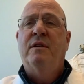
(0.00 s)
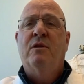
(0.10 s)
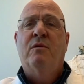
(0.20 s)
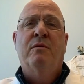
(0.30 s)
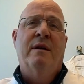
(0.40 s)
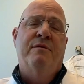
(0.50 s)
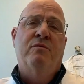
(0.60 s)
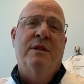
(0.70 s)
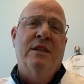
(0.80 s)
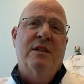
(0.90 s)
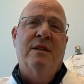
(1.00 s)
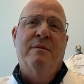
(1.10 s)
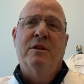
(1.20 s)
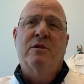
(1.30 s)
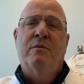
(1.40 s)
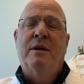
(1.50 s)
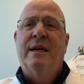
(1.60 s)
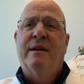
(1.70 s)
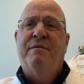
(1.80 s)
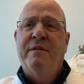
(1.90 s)
So, we have traditionally been
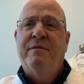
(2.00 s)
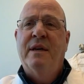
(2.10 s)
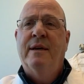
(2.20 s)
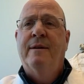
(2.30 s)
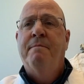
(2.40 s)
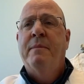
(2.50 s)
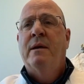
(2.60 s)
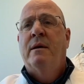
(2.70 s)
screening at 50, mm-hmm.